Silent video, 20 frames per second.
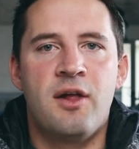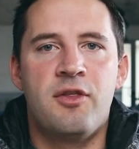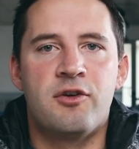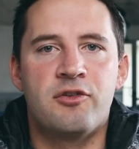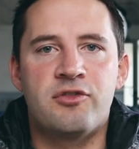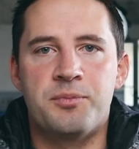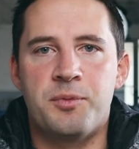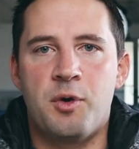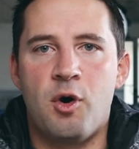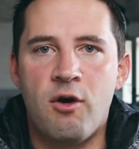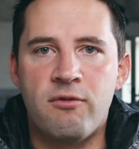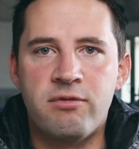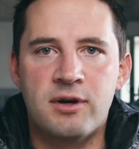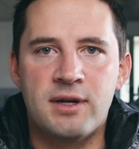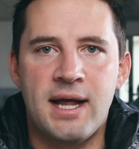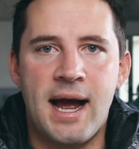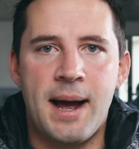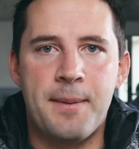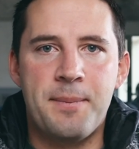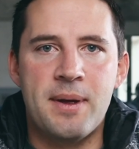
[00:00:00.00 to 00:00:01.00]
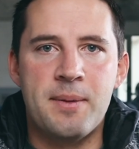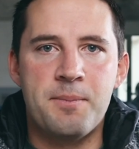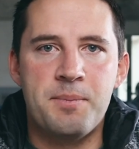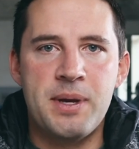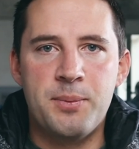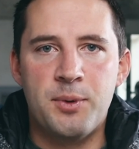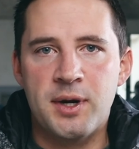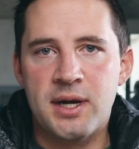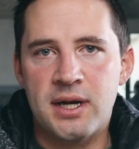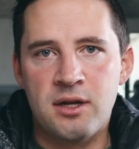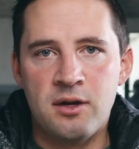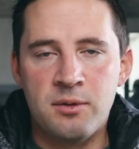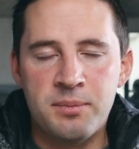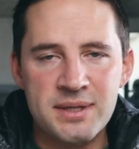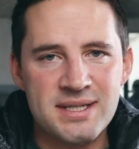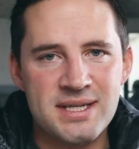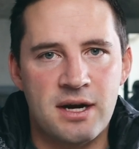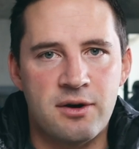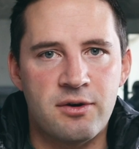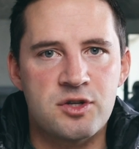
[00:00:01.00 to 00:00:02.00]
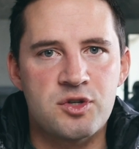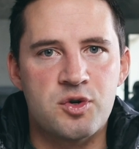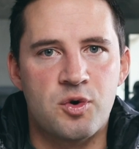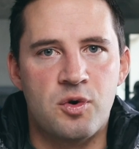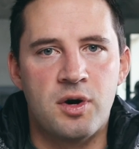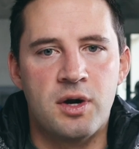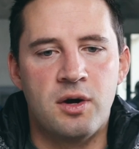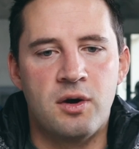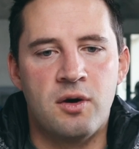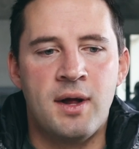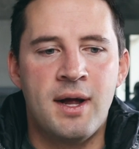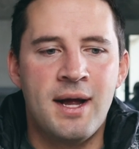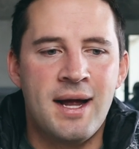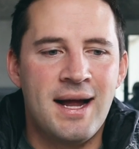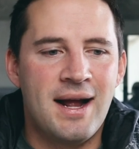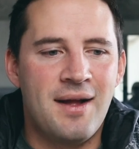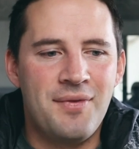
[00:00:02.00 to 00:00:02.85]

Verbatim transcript: there's some overlap and people get a little bit territorial,